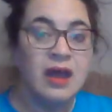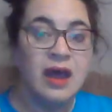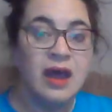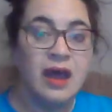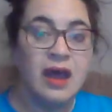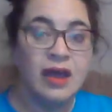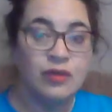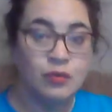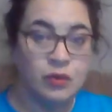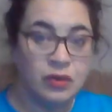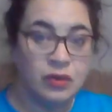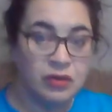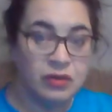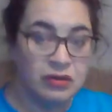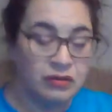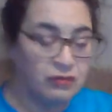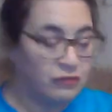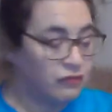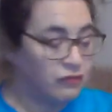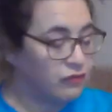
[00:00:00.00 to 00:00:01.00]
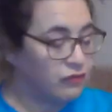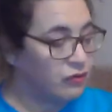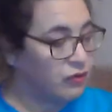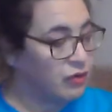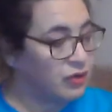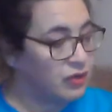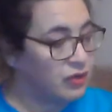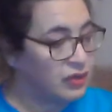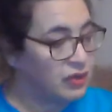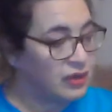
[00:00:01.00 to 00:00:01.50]
and one
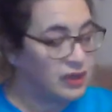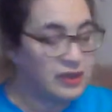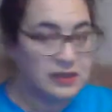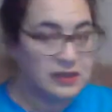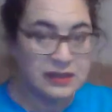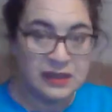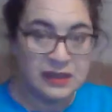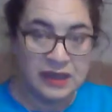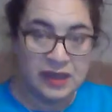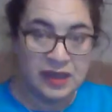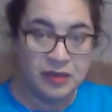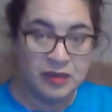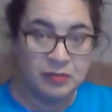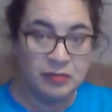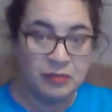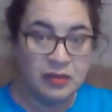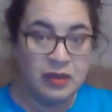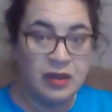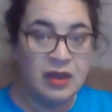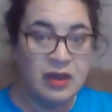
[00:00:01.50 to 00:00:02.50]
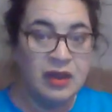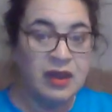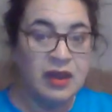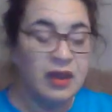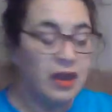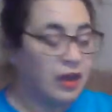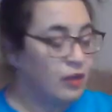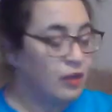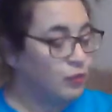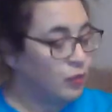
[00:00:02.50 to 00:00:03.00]
for the dame,
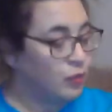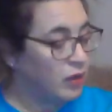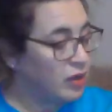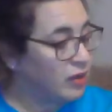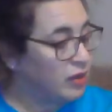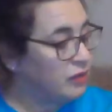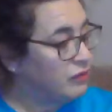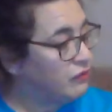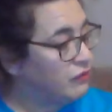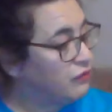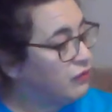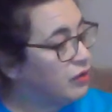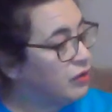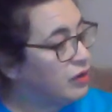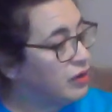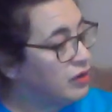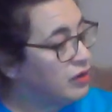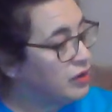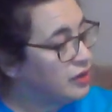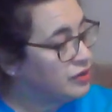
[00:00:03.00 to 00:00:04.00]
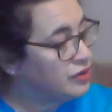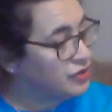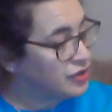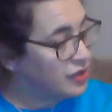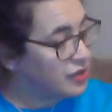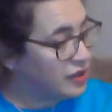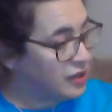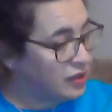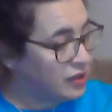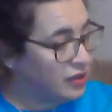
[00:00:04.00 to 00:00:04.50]
and one for the
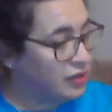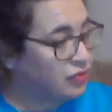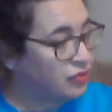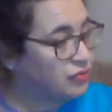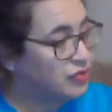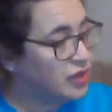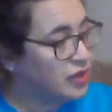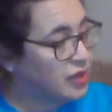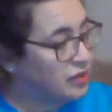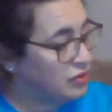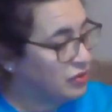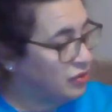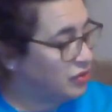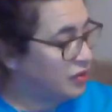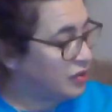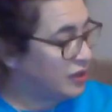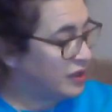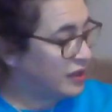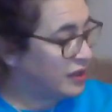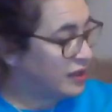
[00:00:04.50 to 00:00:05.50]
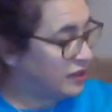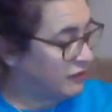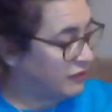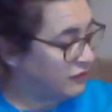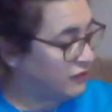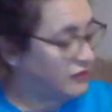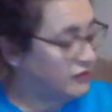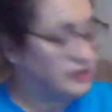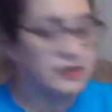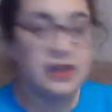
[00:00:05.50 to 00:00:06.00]
children who lived
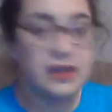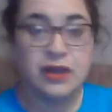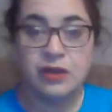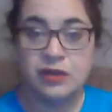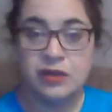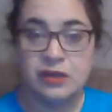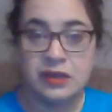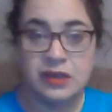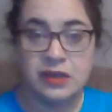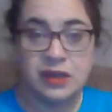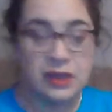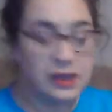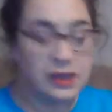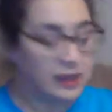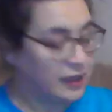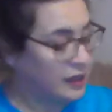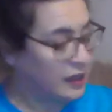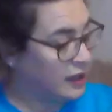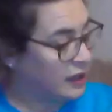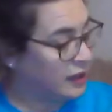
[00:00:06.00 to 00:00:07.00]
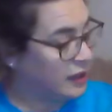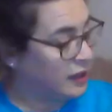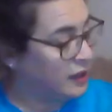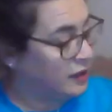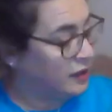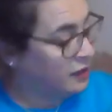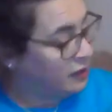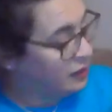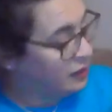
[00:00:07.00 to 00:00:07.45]
in the lane.